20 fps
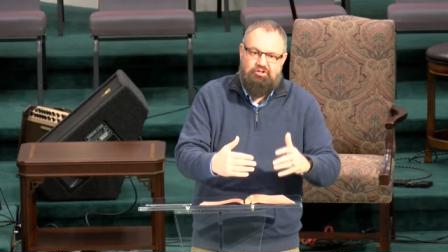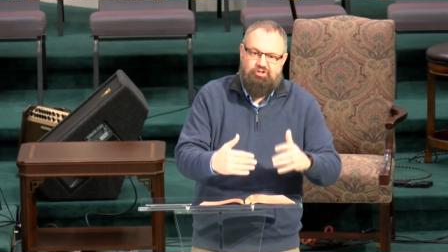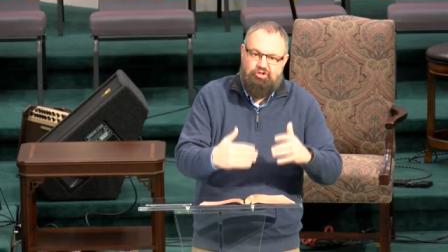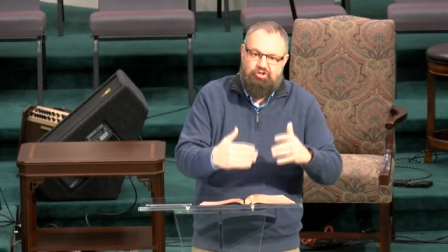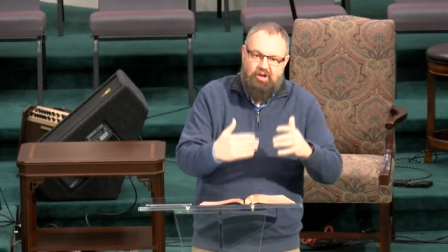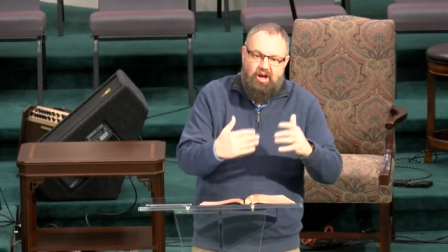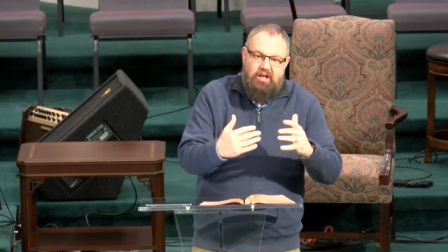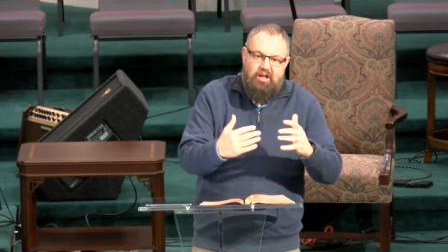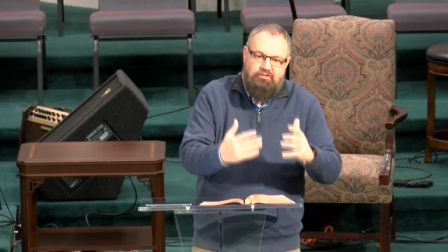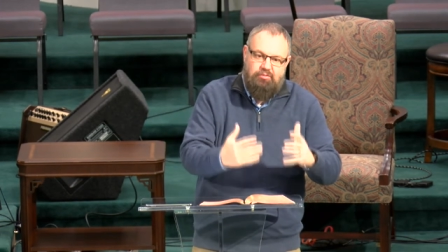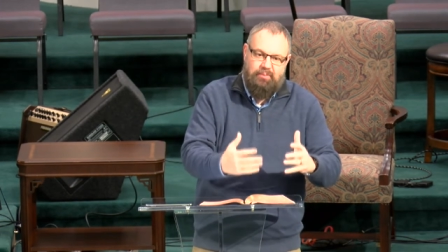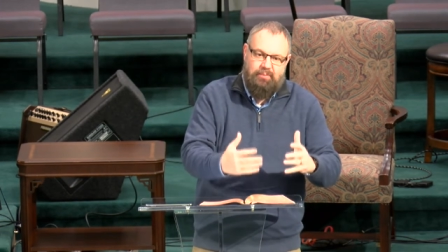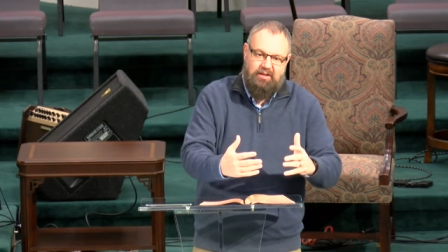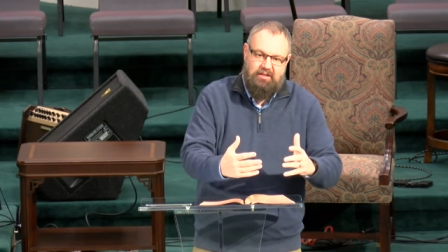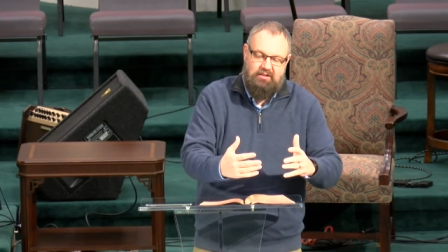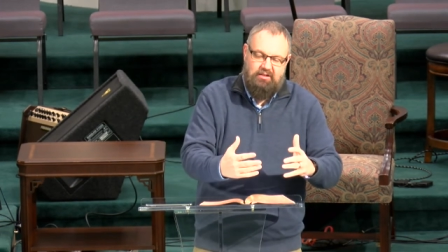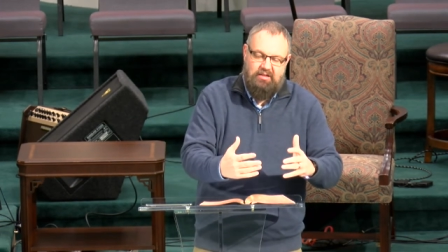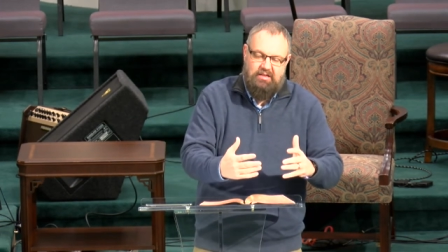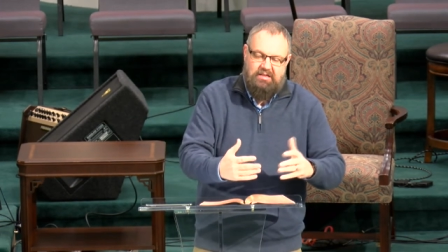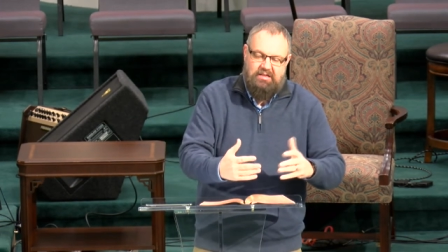
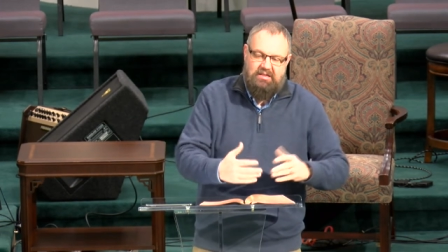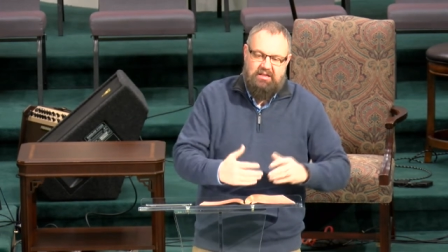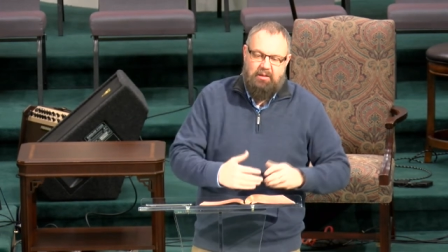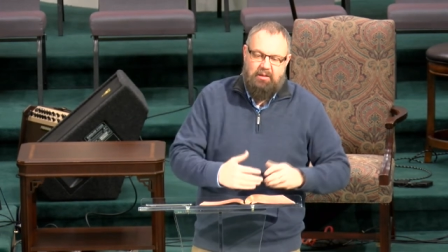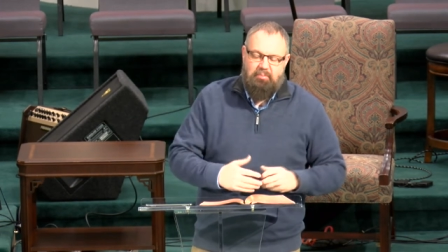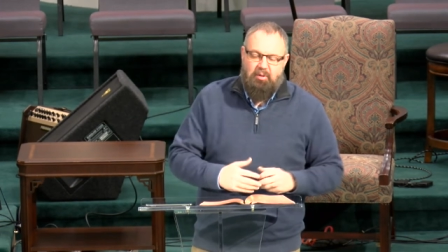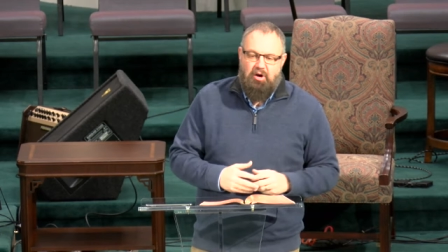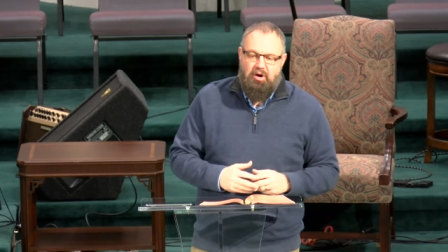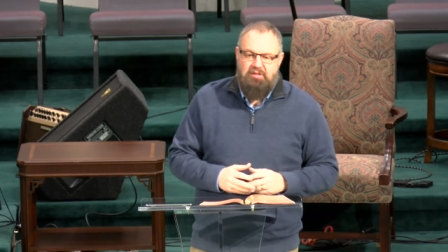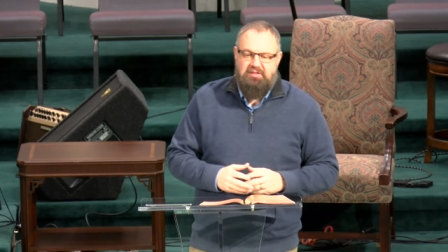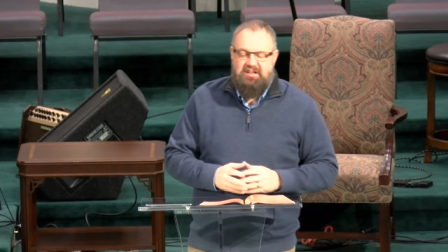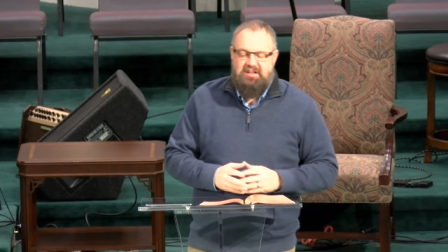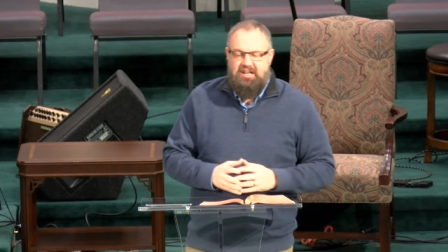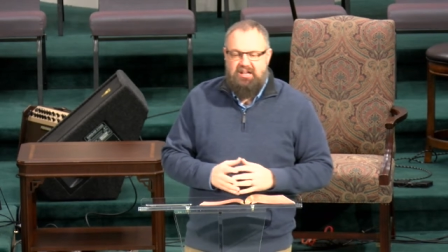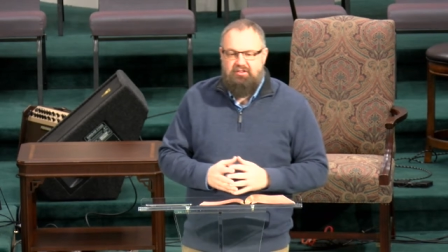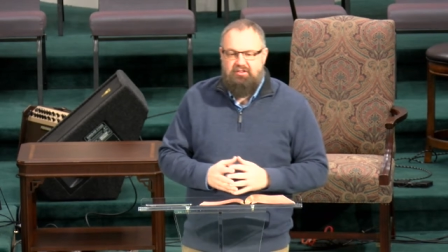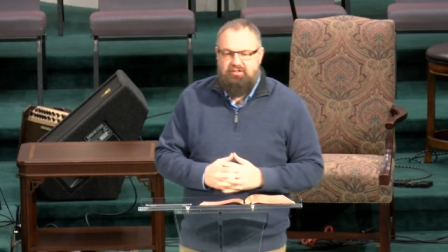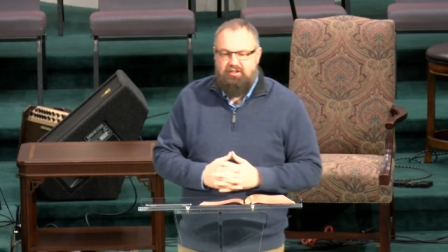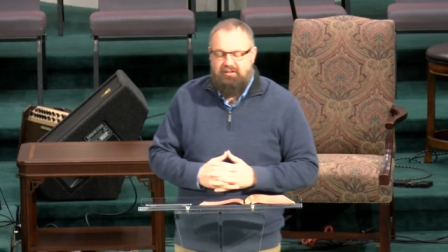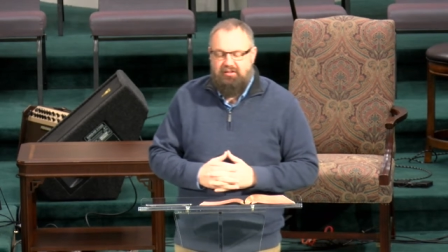judgment upon the
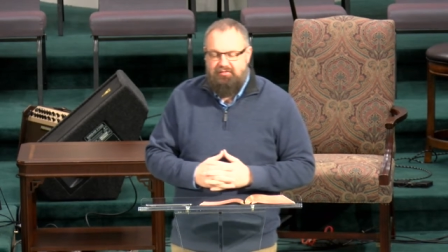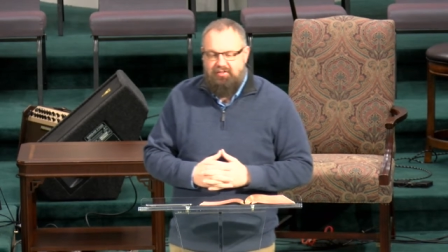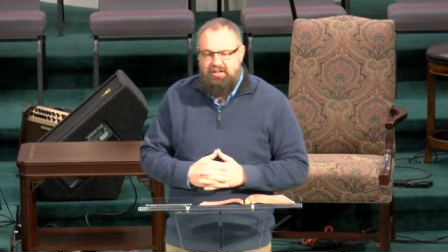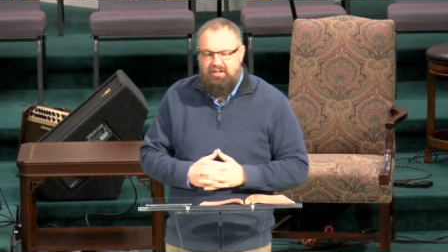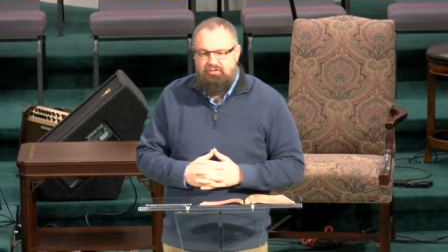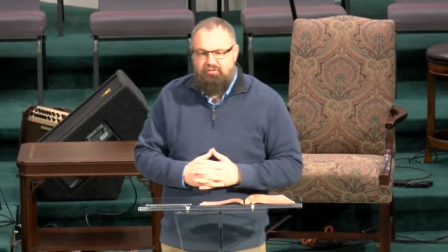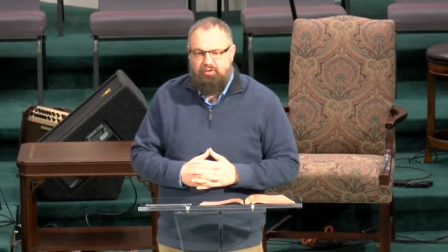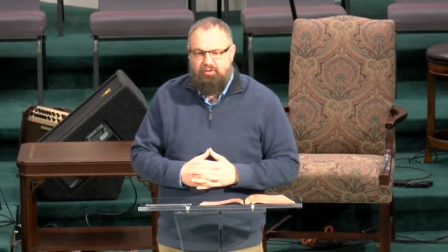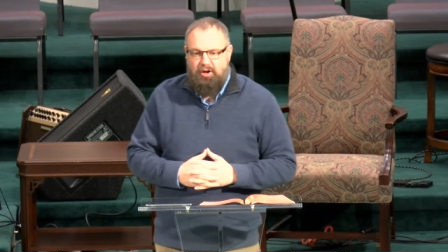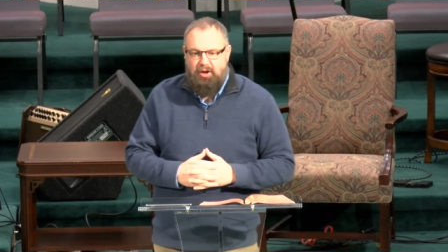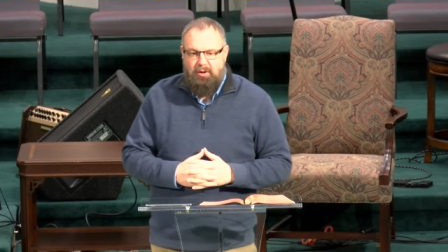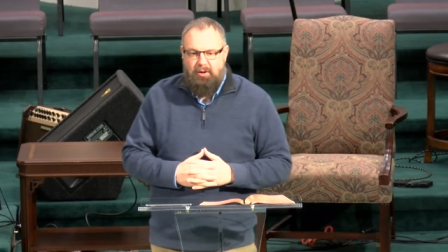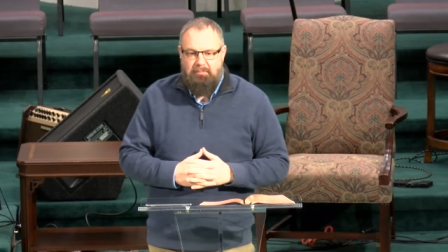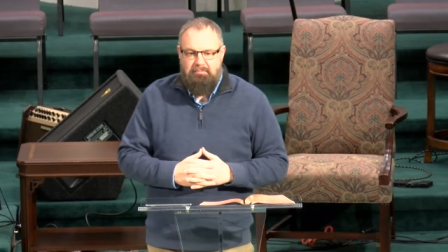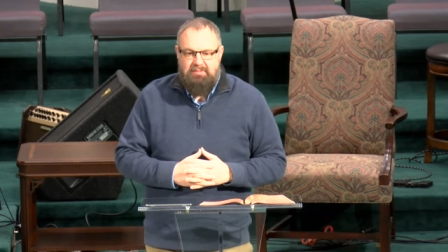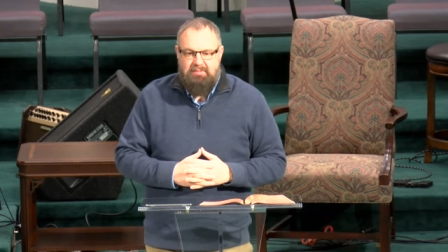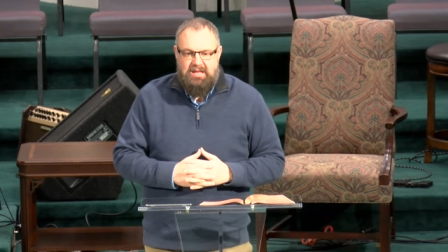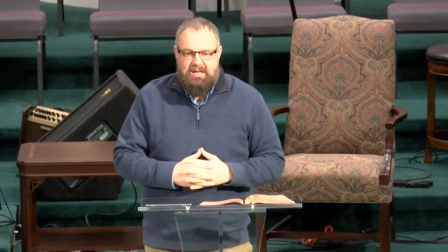nation of Israel,